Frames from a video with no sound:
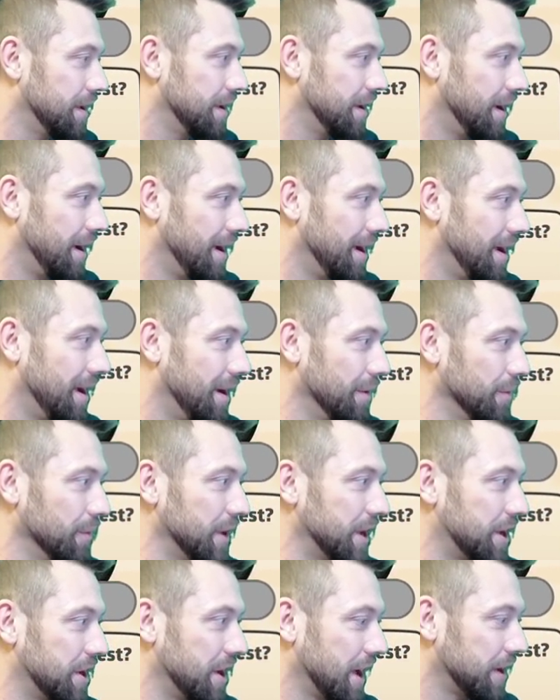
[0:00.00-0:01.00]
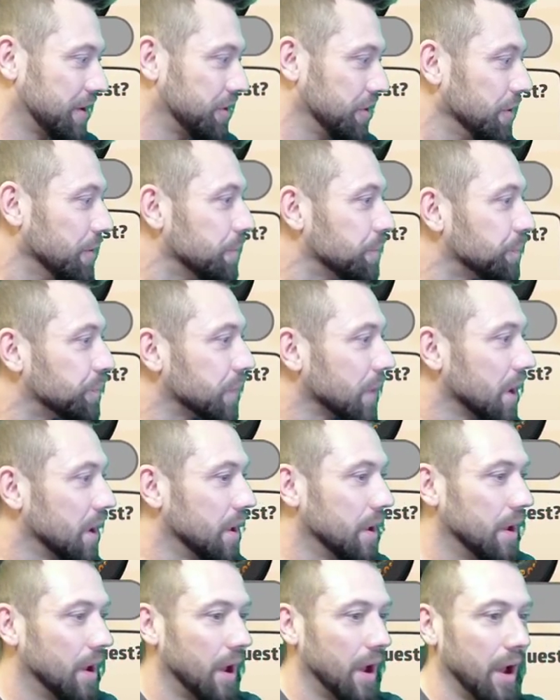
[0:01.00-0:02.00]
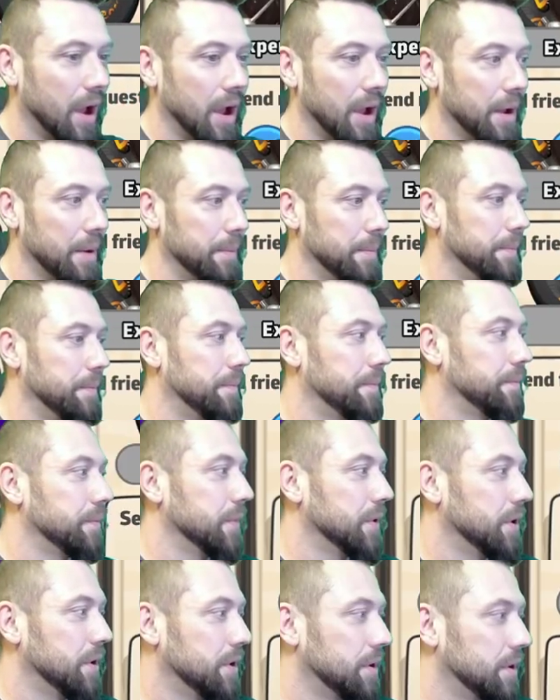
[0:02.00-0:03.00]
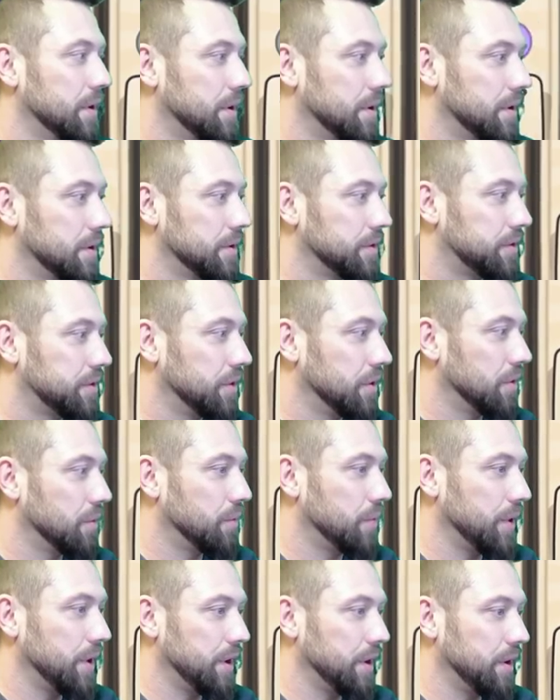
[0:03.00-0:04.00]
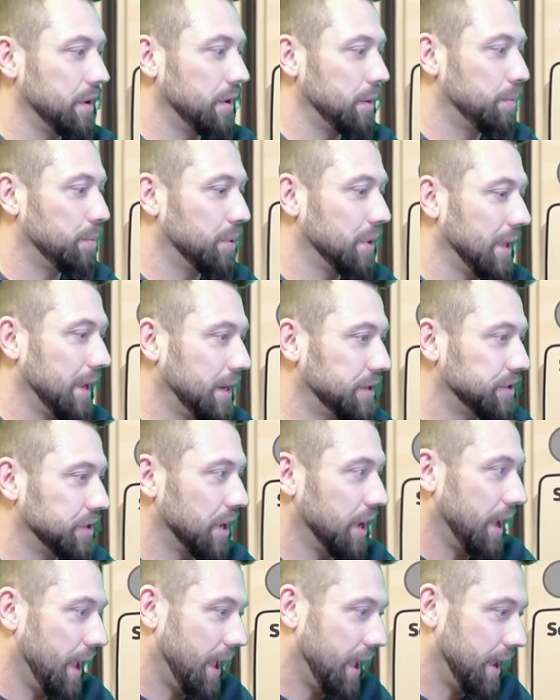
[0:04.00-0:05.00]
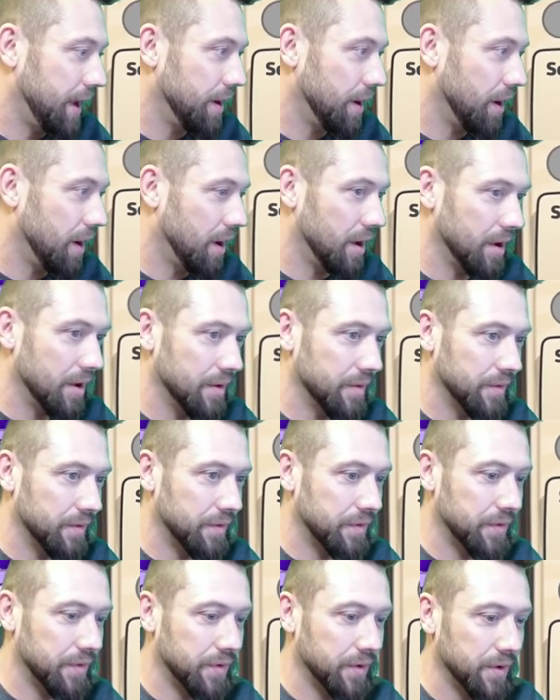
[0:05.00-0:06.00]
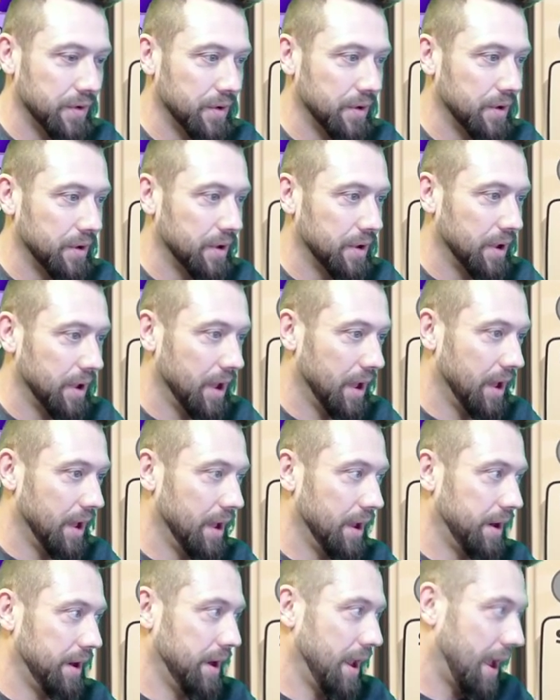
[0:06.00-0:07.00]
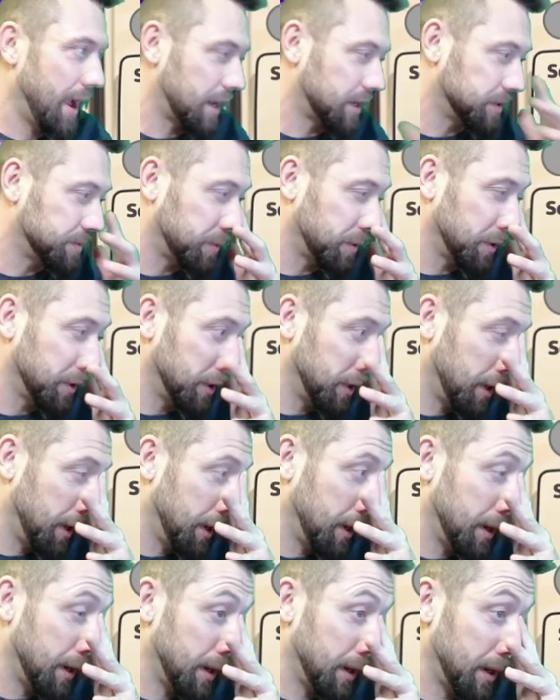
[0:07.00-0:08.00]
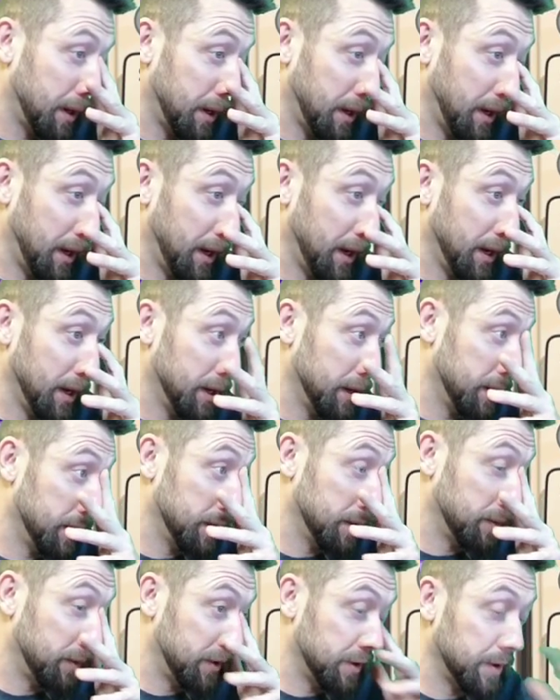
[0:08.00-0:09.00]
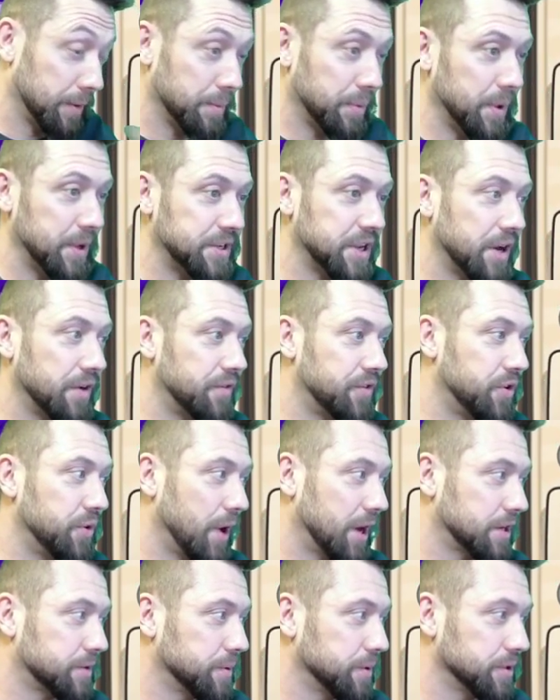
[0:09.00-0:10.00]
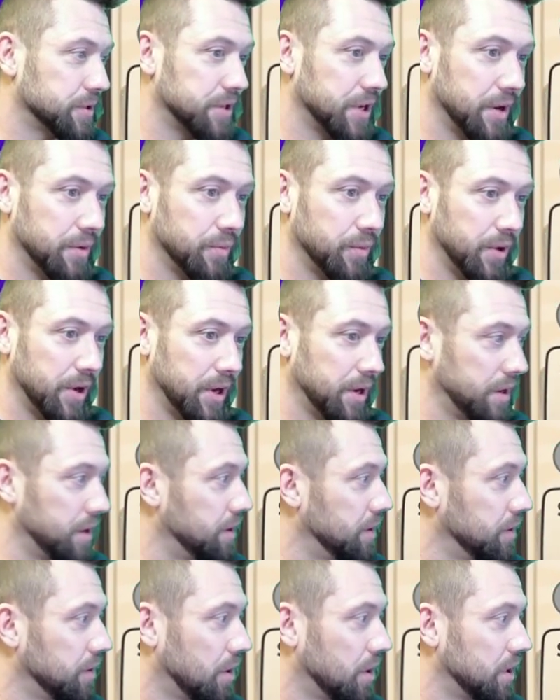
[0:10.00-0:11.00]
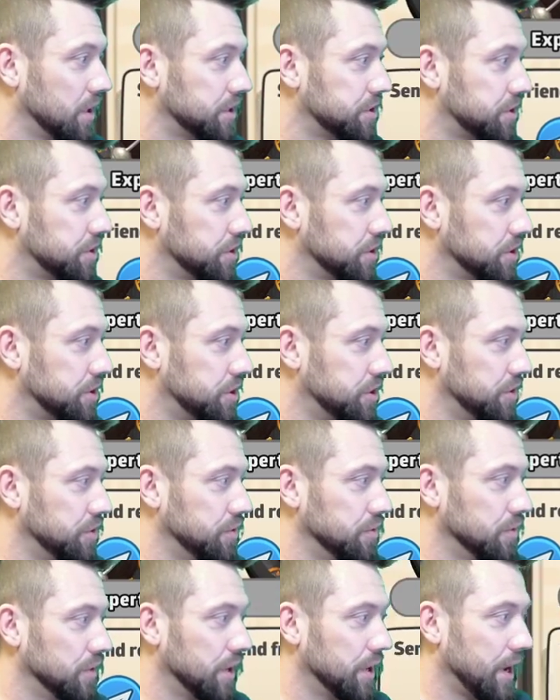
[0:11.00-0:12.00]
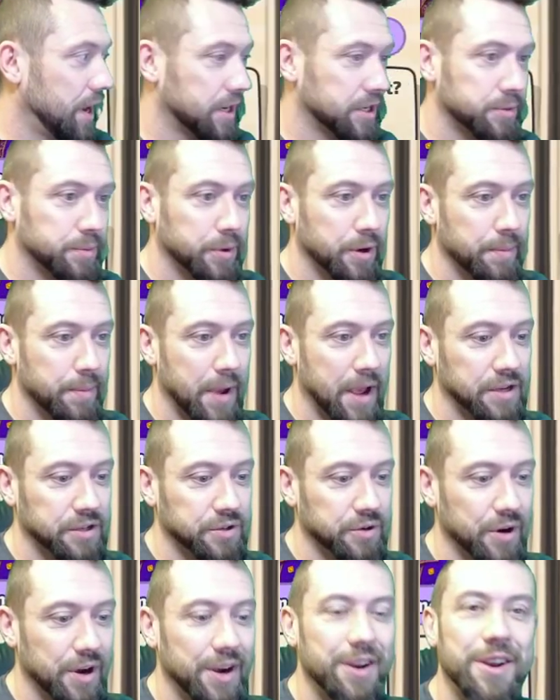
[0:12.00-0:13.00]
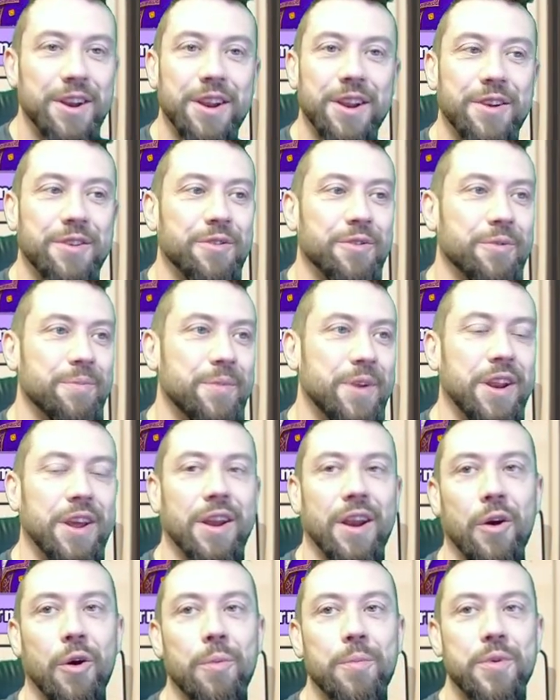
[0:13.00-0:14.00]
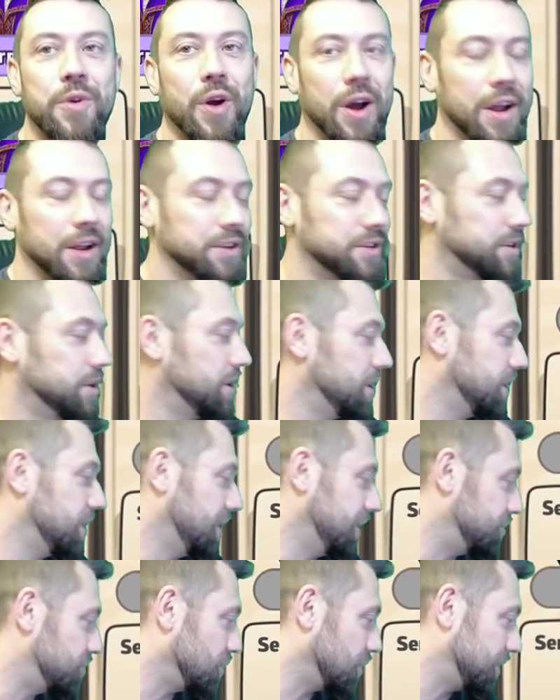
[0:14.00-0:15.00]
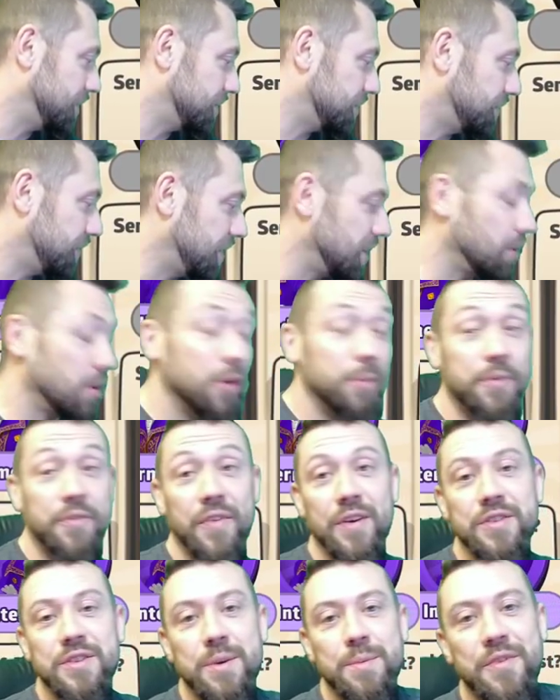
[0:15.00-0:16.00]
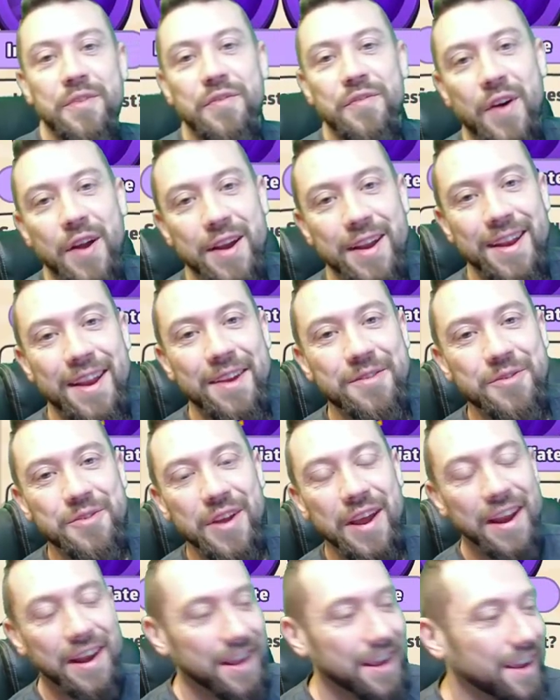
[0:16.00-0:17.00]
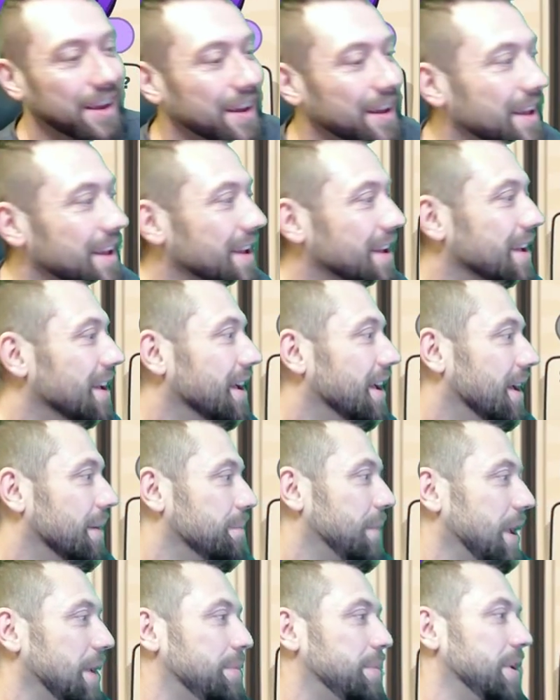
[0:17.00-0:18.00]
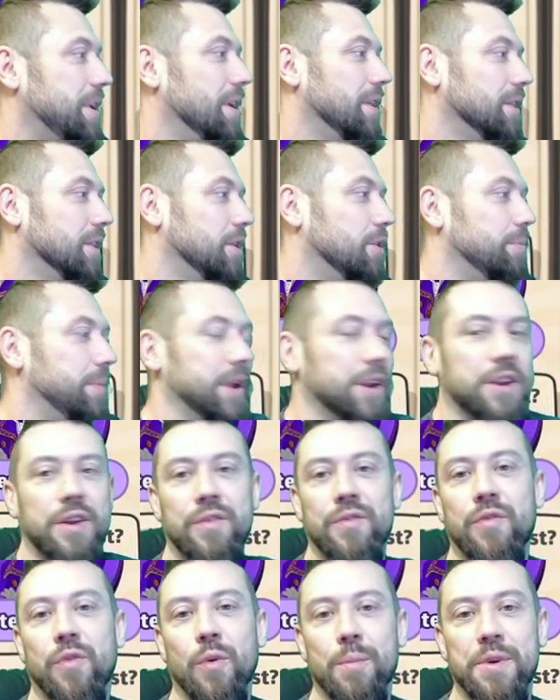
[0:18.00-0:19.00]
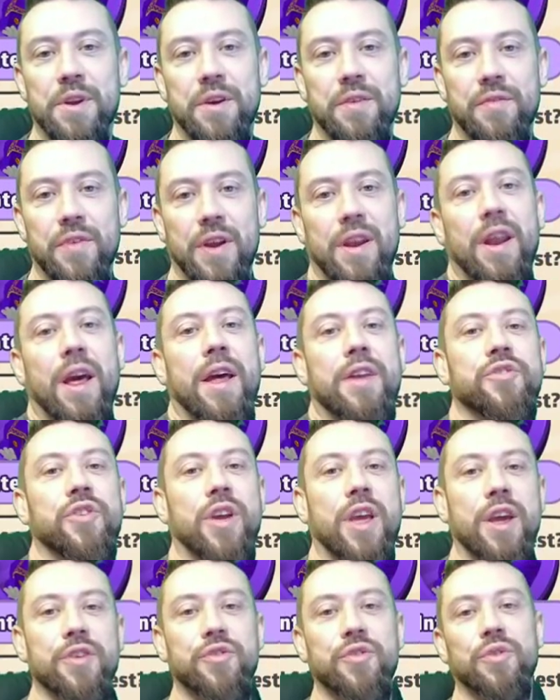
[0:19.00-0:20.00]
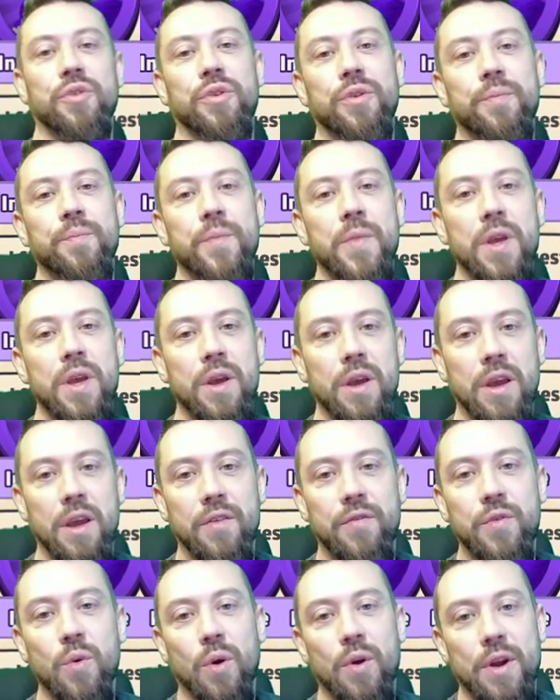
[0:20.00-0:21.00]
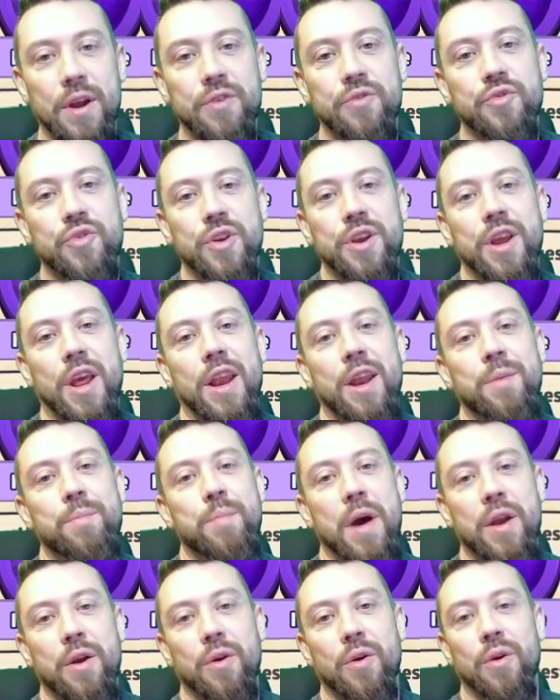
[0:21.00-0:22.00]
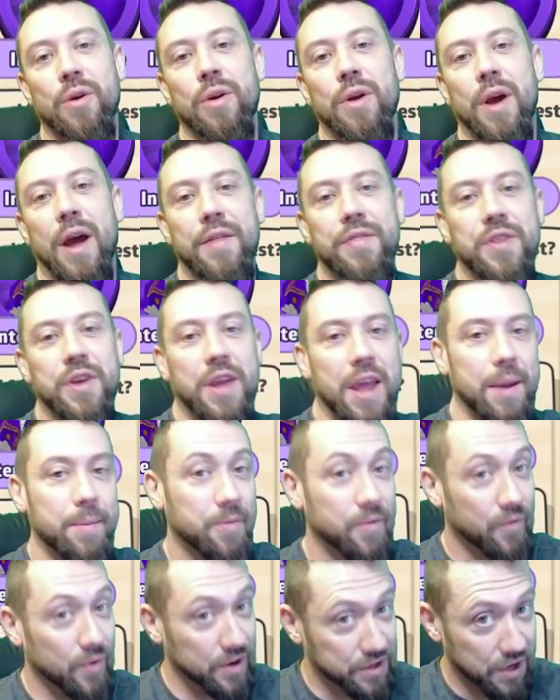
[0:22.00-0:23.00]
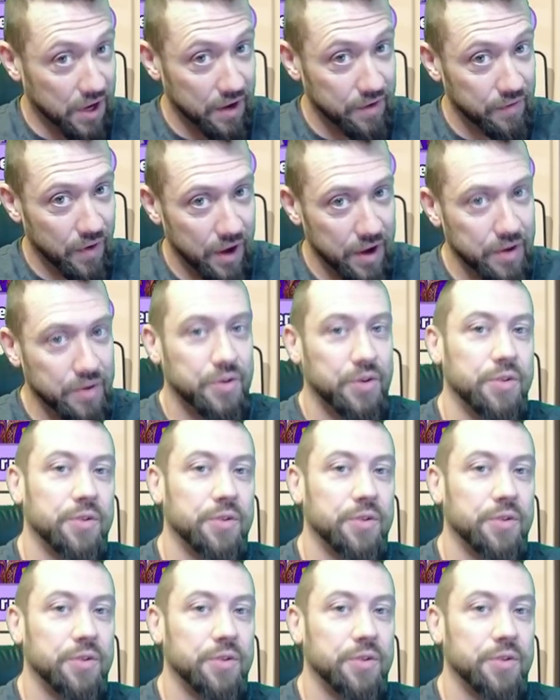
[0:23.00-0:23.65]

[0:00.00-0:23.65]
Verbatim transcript: uh, reconnector. Um, so we placed ahead of uh, an expert, and we placed ahead of two experts, and we lost to an expert, a master, and an intermediate. I hope you guys enjoyed this video. I hope you found some fun and entertaining may be a little bit informative and educational. If you are interested in getting better at the game of risk, I invite you to